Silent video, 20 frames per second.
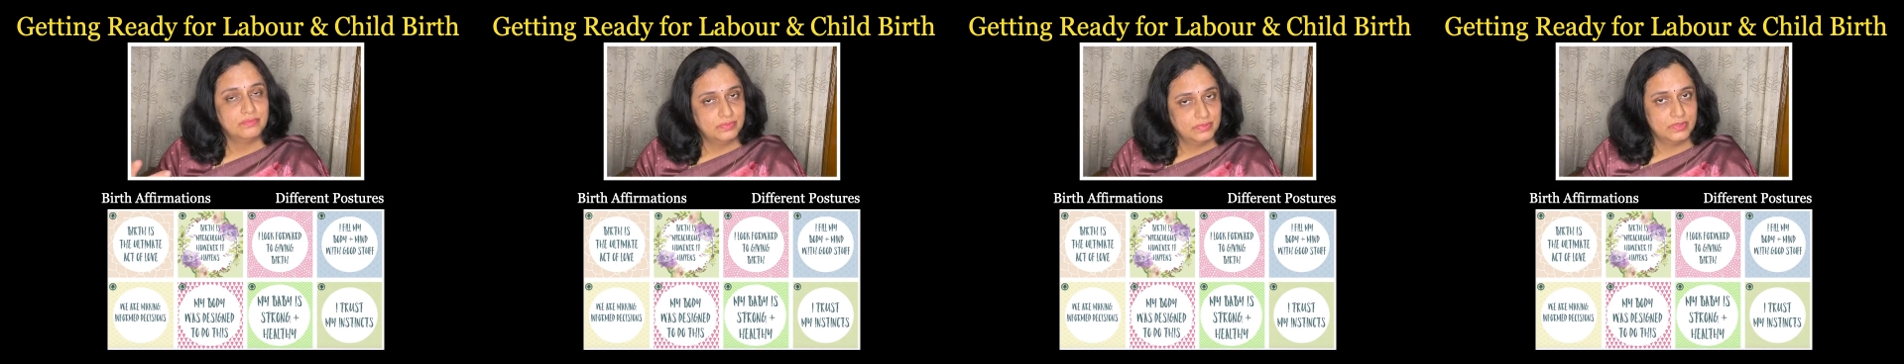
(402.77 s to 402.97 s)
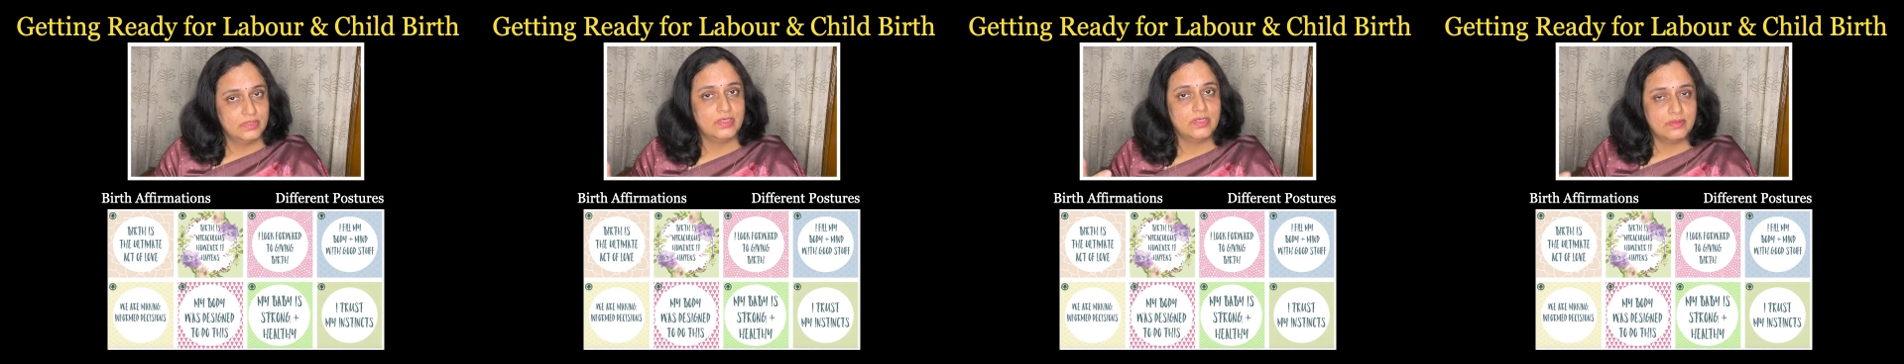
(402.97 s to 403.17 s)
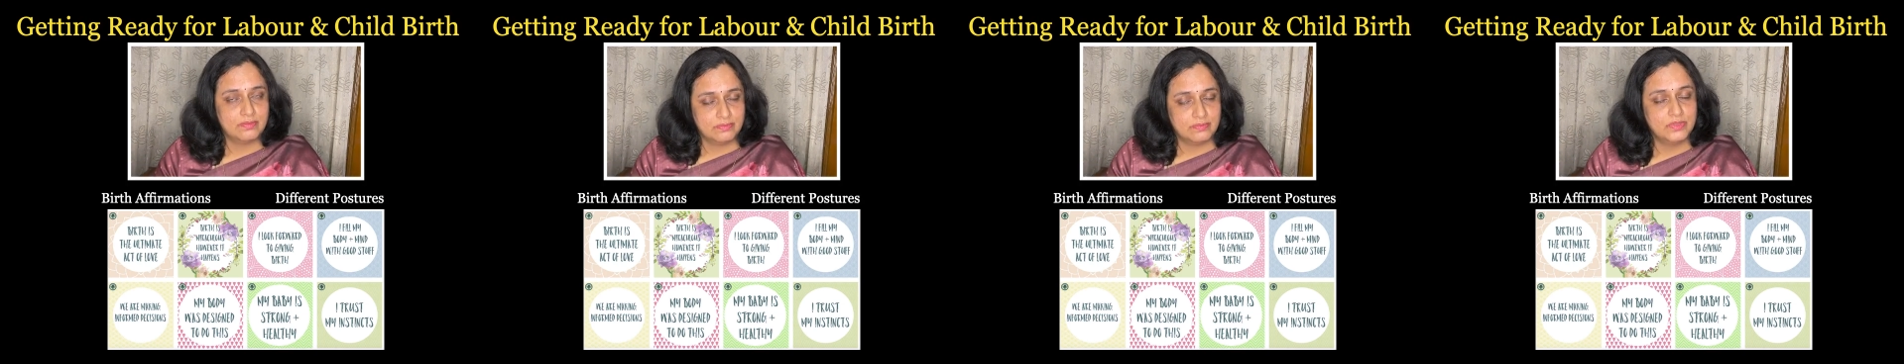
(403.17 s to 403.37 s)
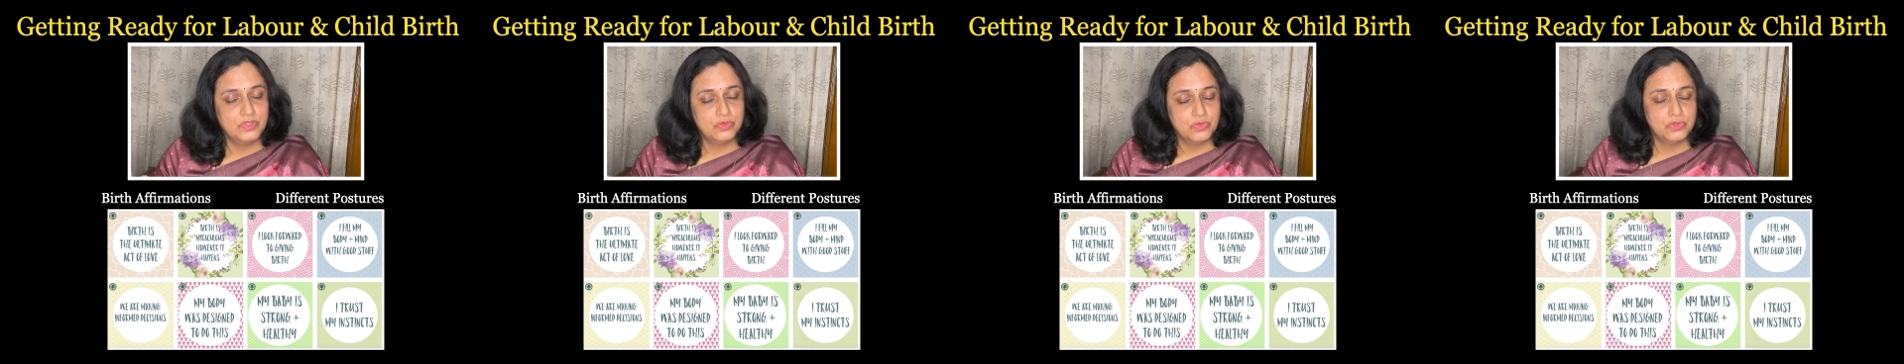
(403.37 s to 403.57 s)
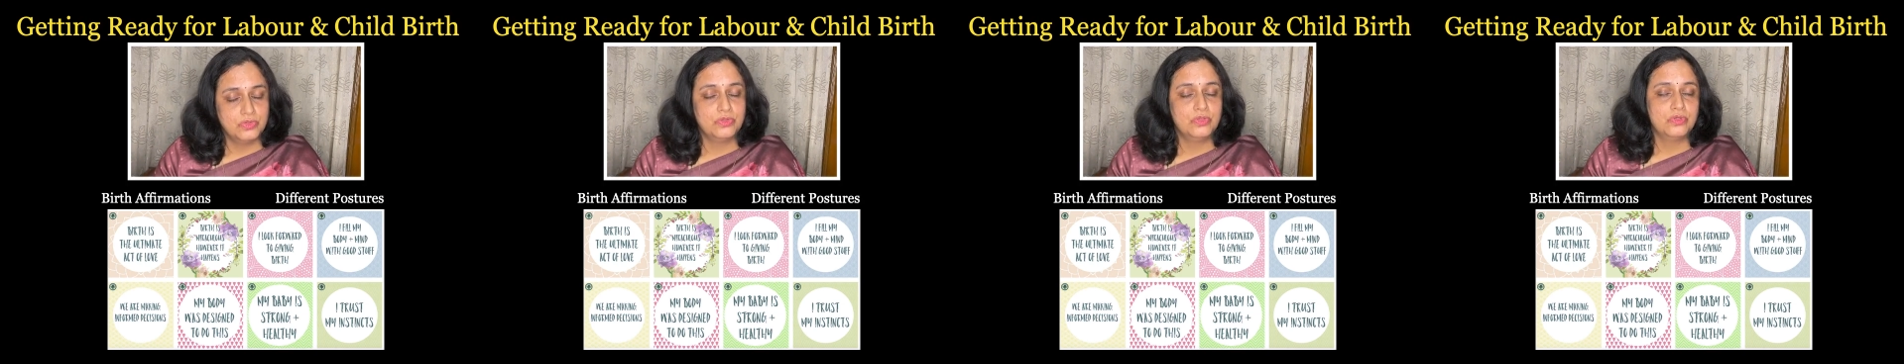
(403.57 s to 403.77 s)

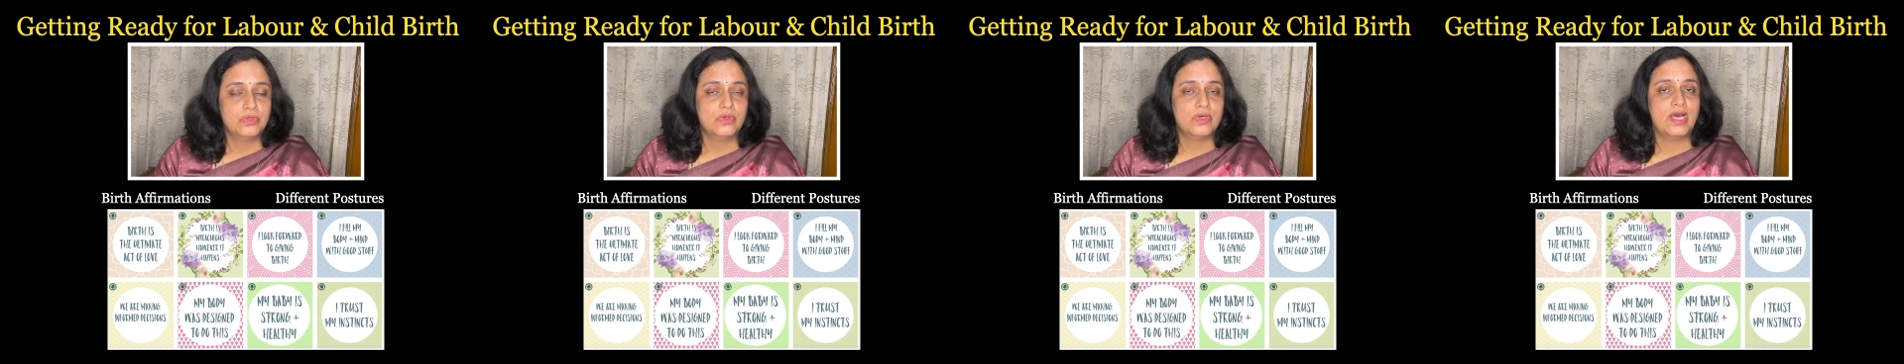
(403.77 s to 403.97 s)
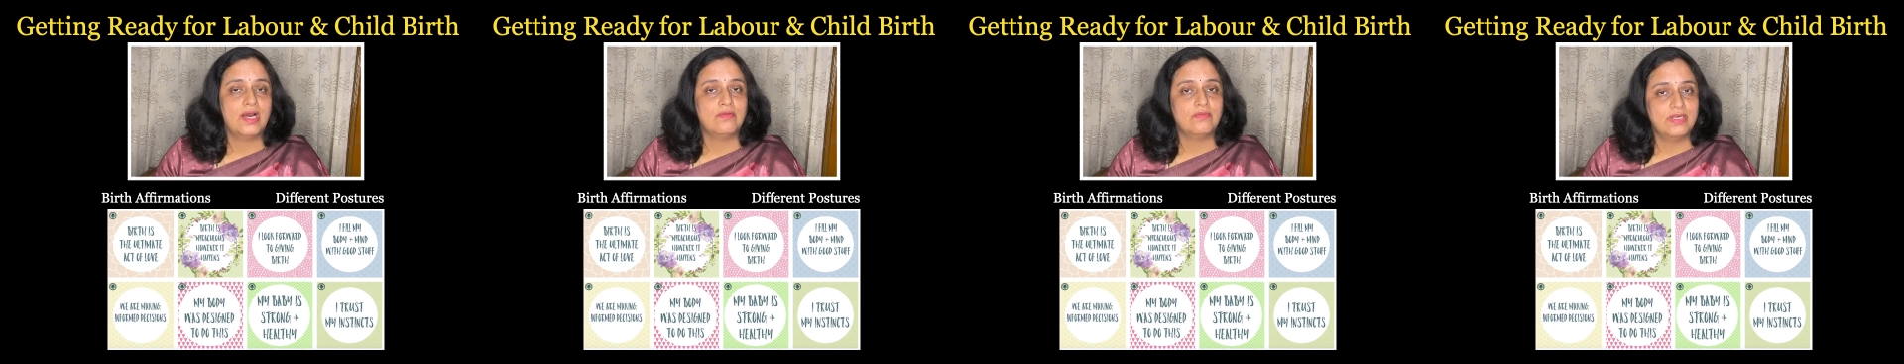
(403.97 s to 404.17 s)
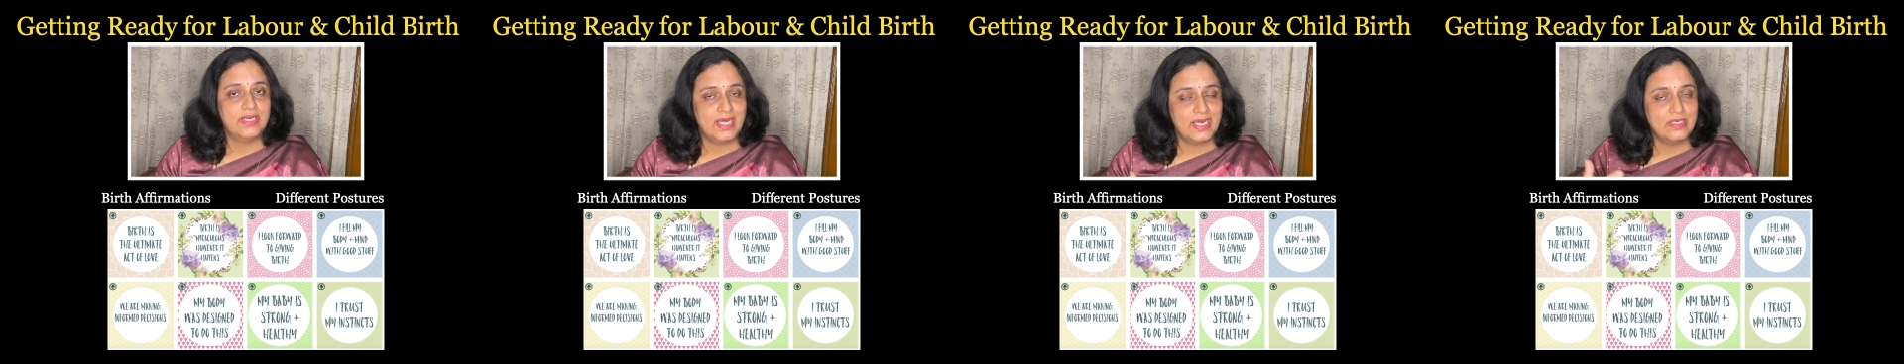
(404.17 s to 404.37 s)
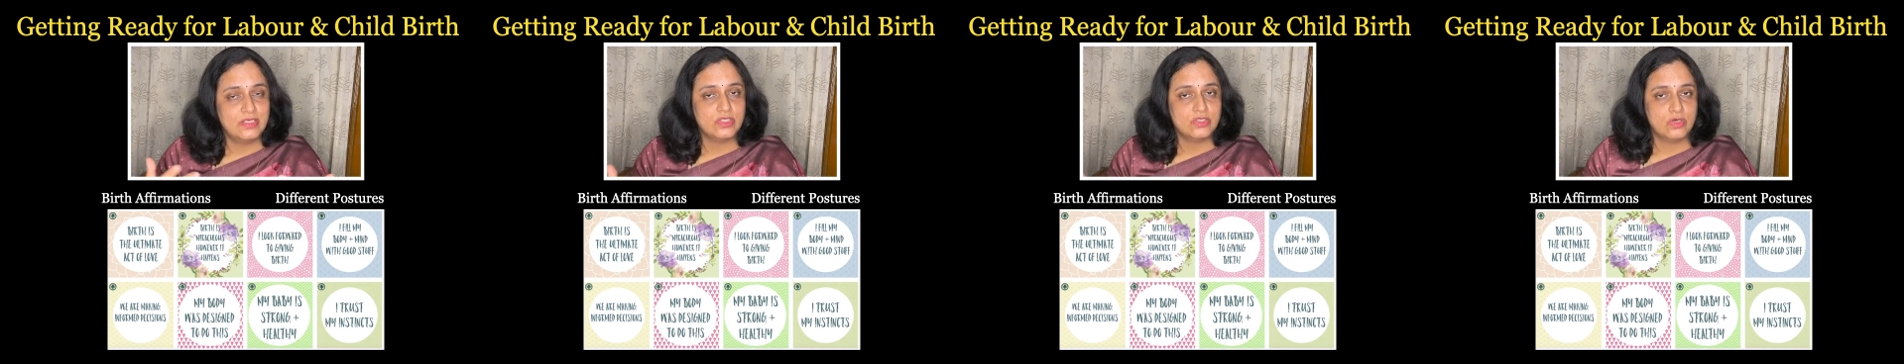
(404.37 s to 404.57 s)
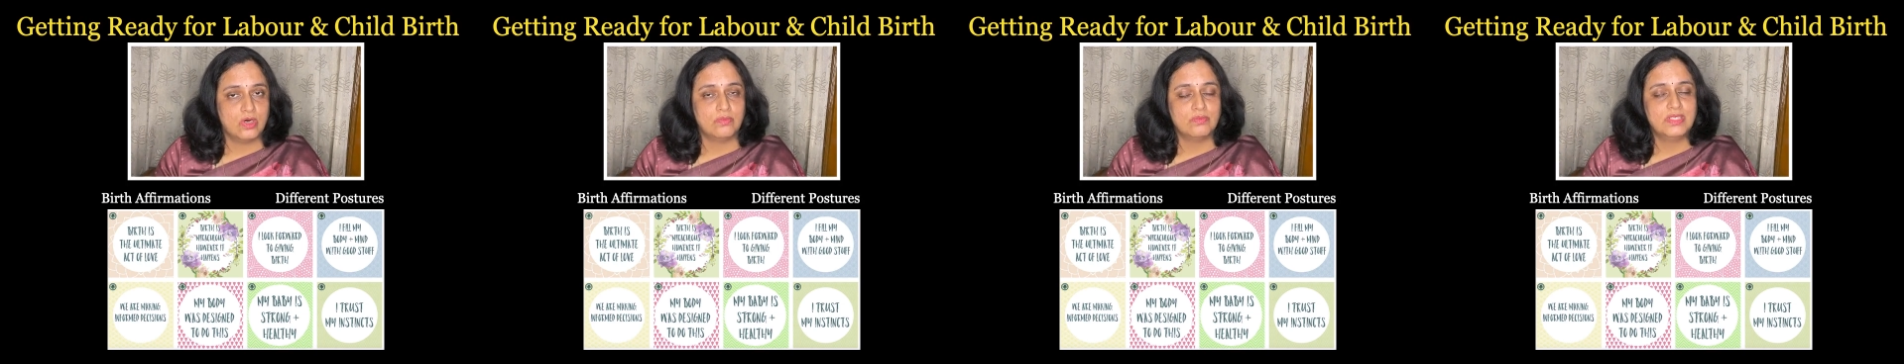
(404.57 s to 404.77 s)
you're going to have a nice
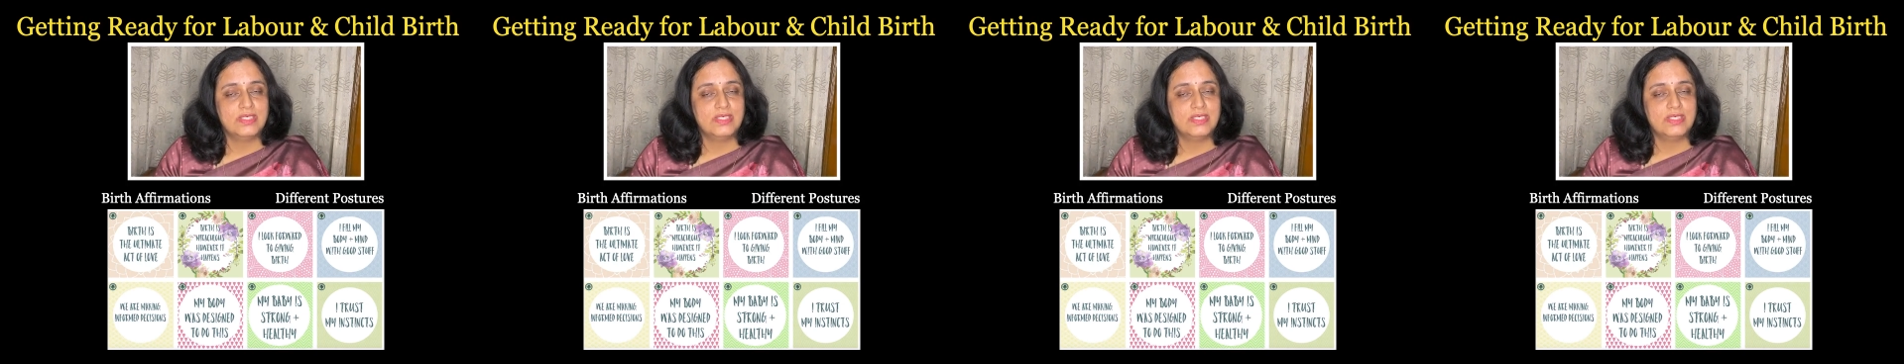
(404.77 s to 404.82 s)
normal